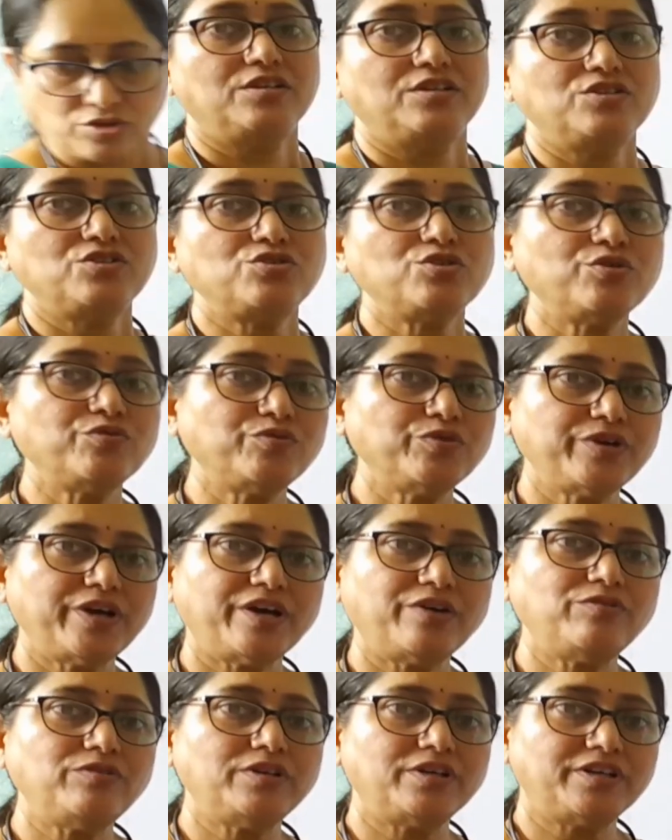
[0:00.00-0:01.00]
So we
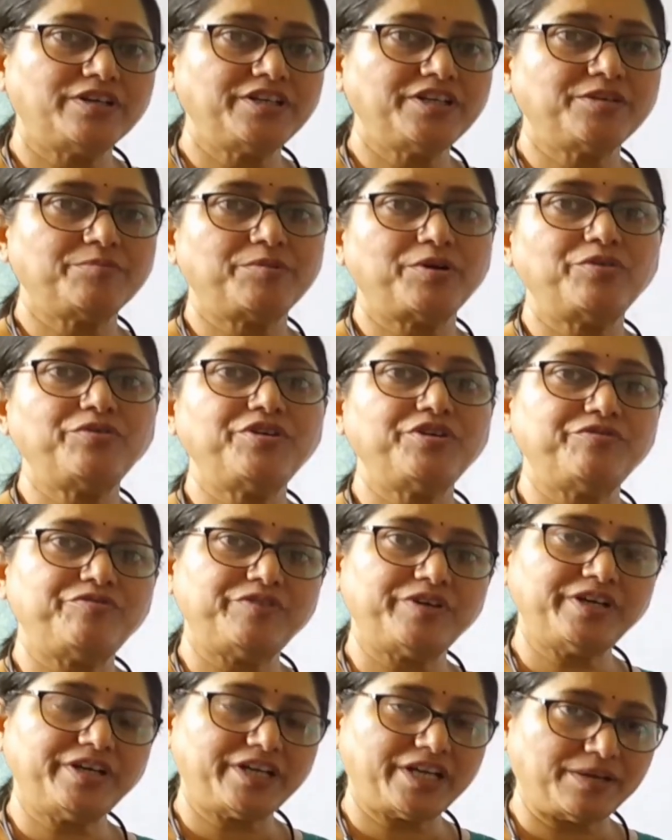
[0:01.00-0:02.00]
have learned about
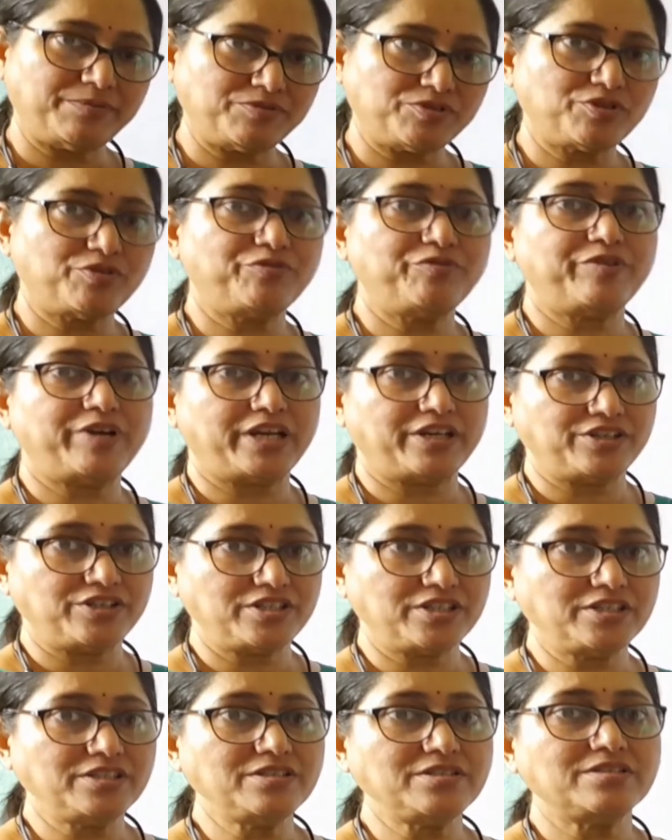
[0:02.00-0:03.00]
different types of
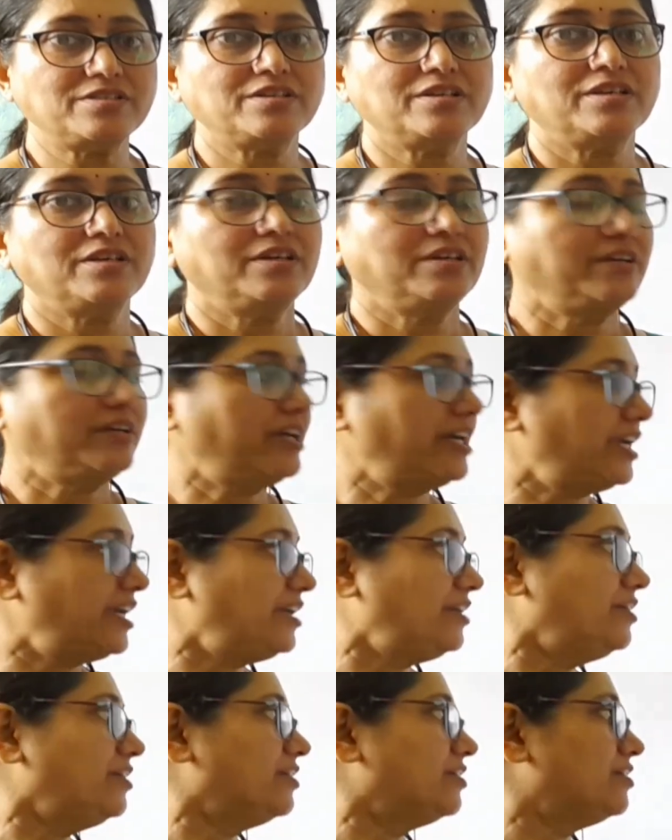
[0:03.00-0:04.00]
fractions
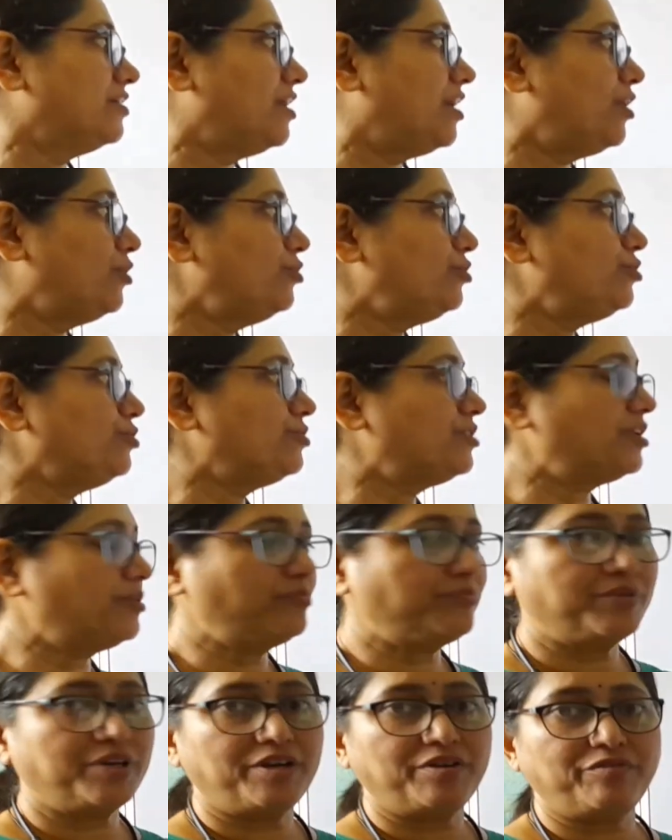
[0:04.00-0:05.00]
and how to
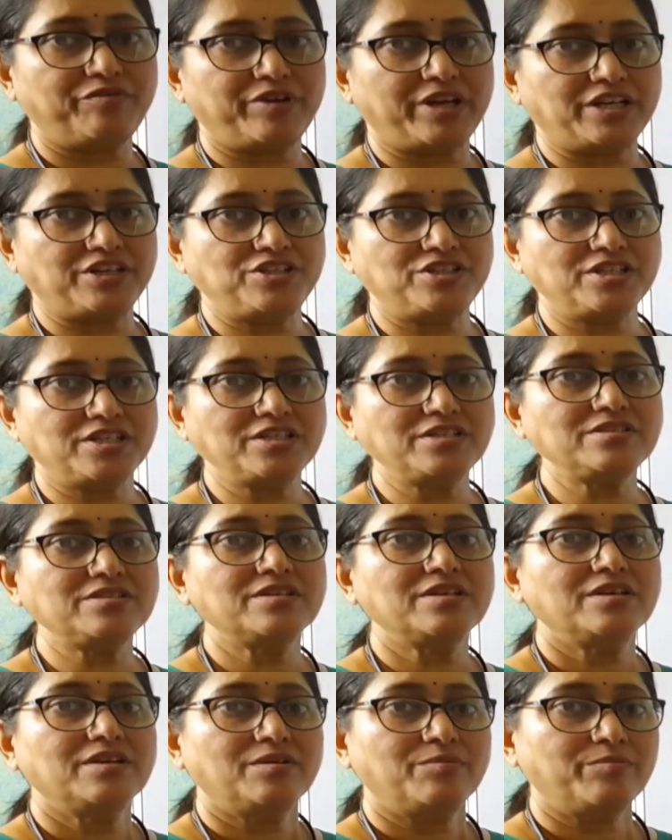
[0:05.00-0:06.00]
compare fractions
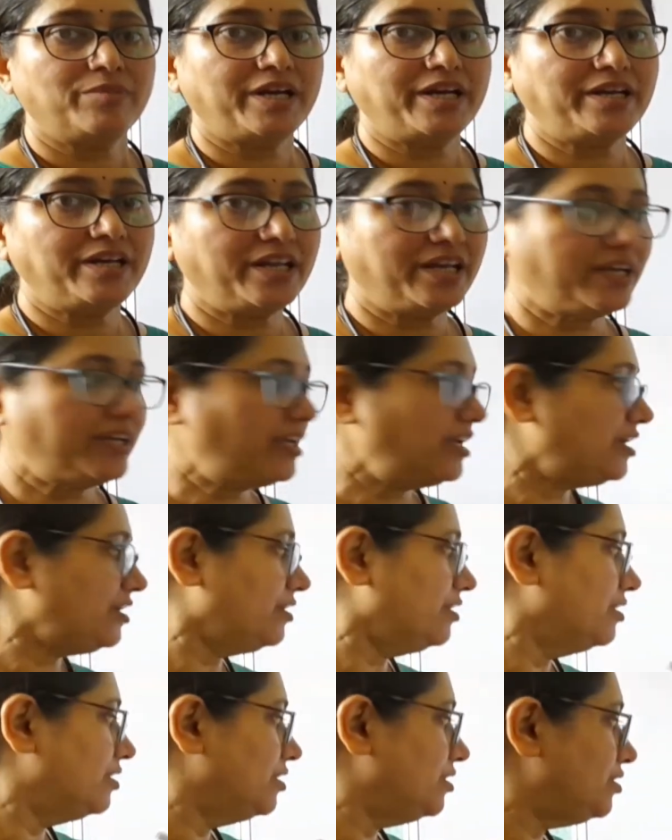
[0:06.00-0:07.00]
by taking
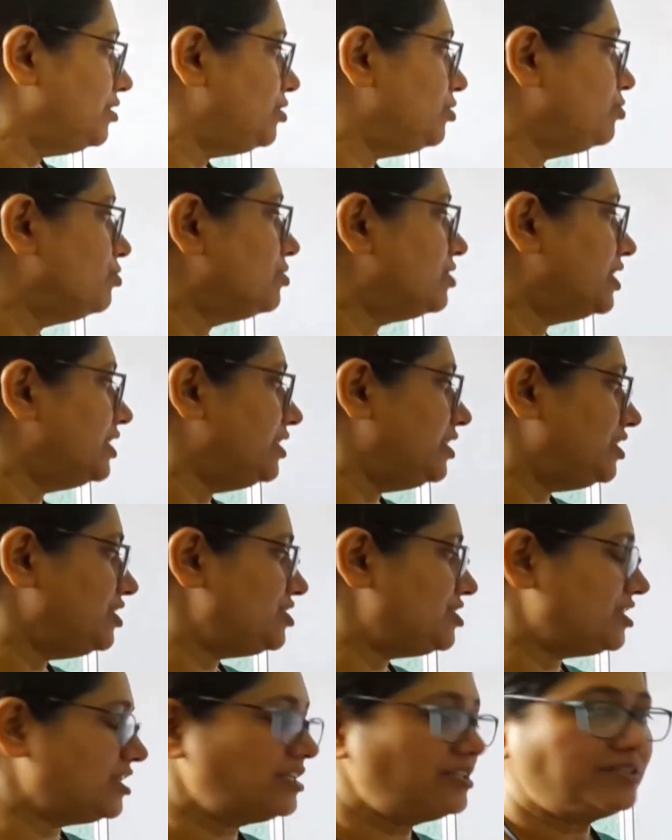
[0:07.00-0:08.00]
two
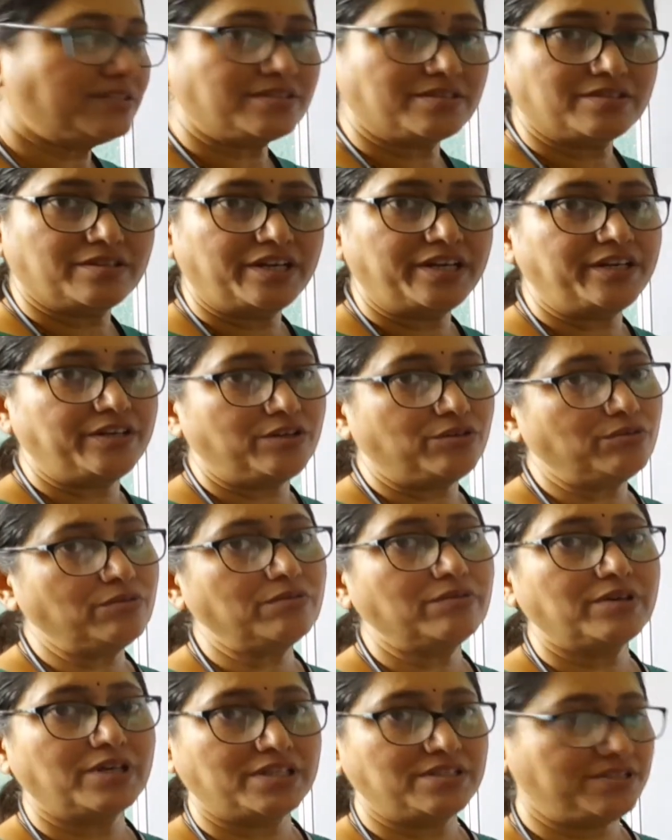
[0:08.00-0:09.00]
conditions into
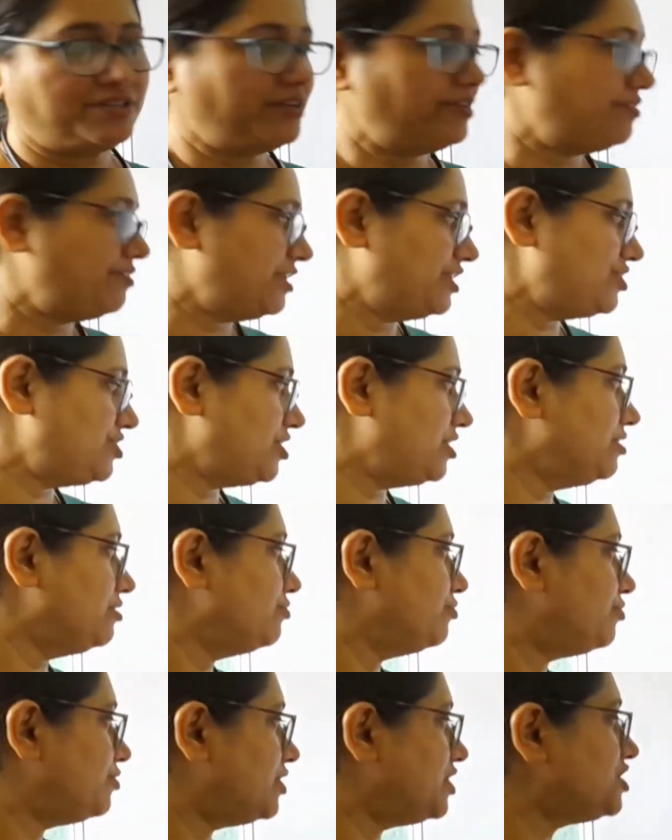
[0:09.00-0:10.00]
consideration.
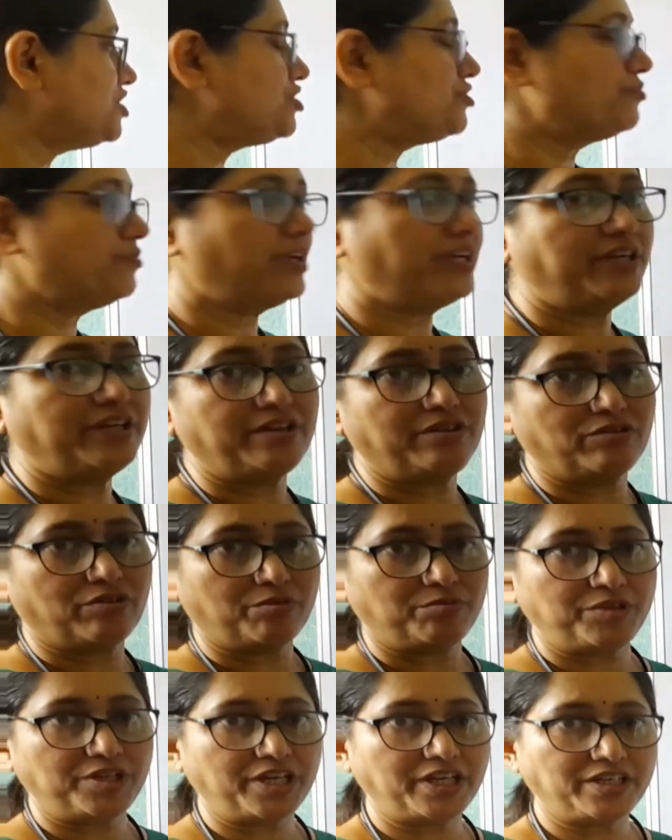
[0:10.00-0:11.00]
First, when
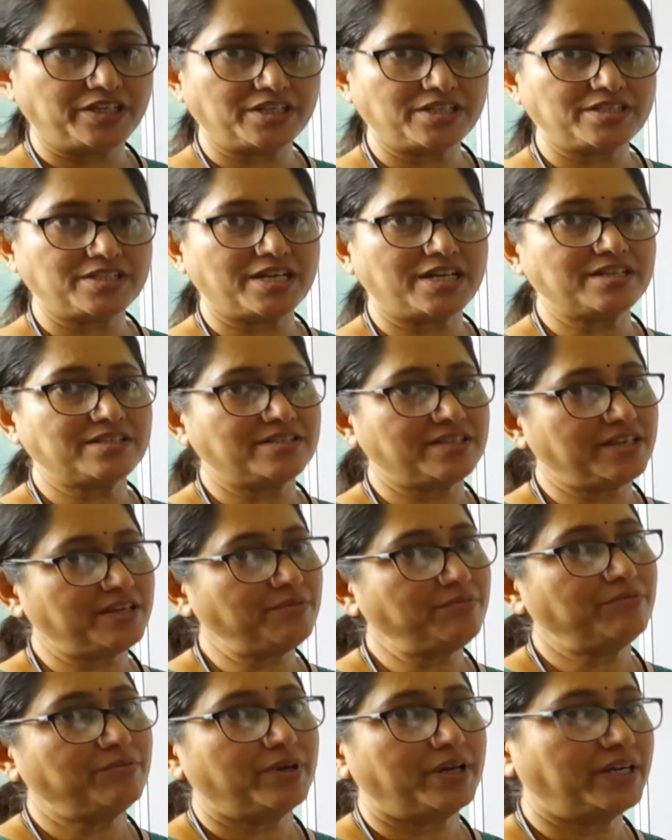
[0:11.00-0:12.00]
denominators are same,
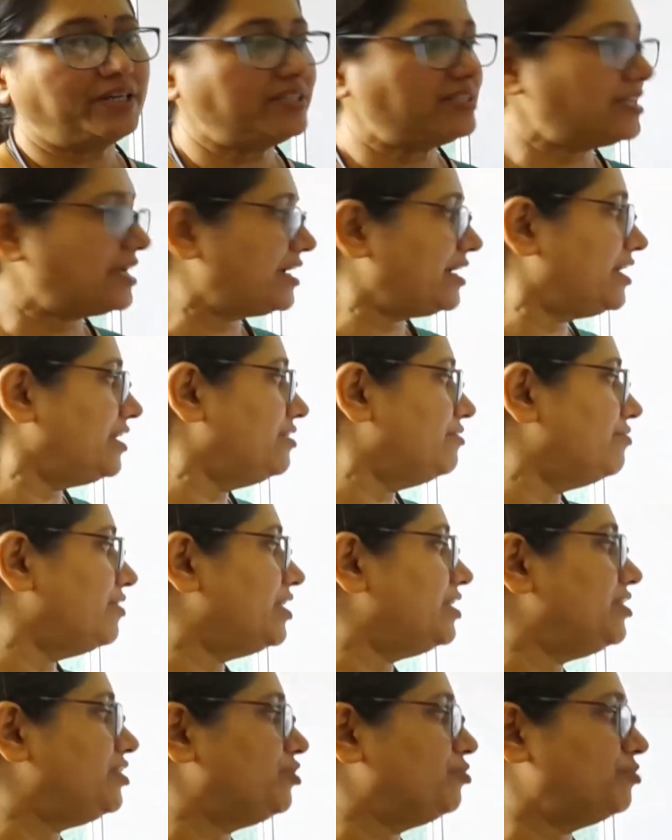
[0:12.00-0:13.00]
and second,
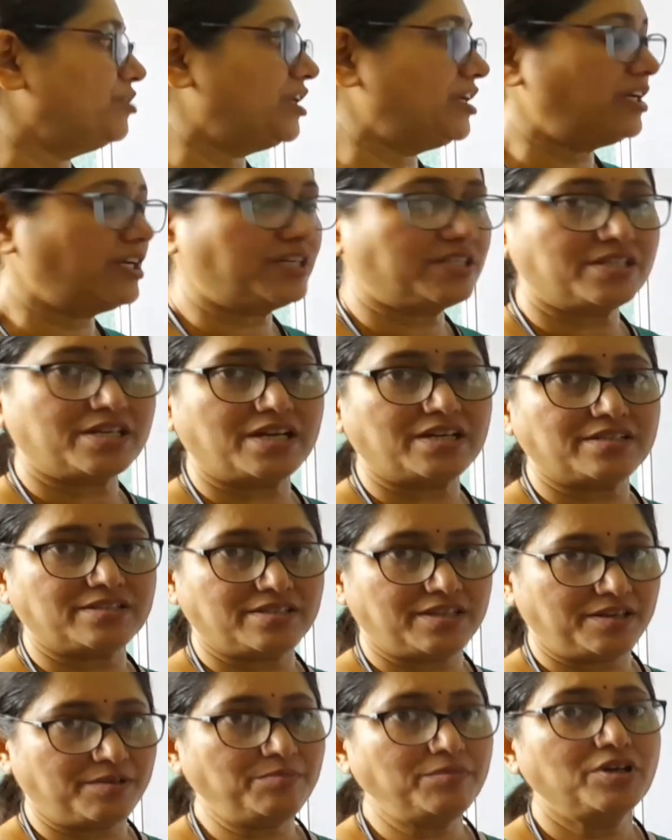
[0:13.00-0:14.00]
when numerators are
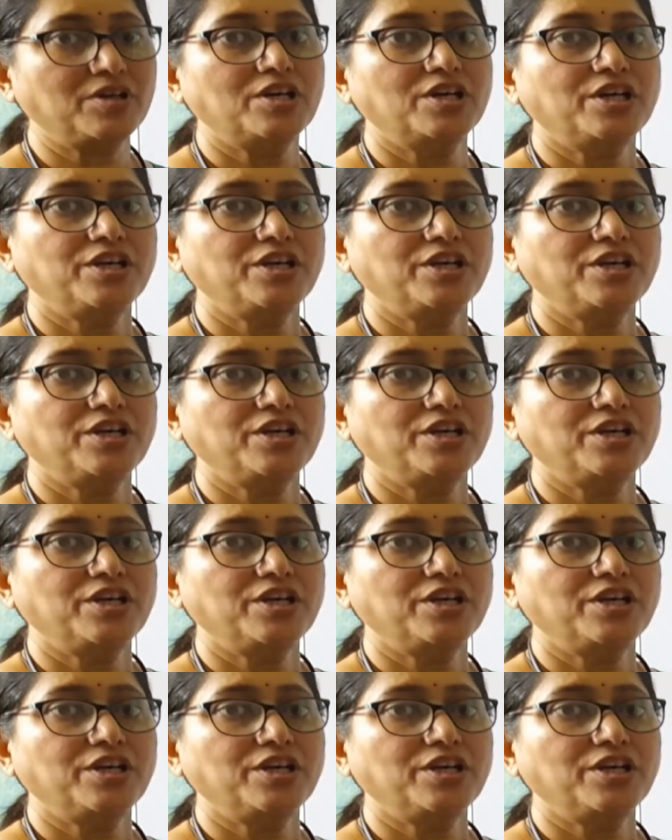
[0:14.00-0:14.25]
same.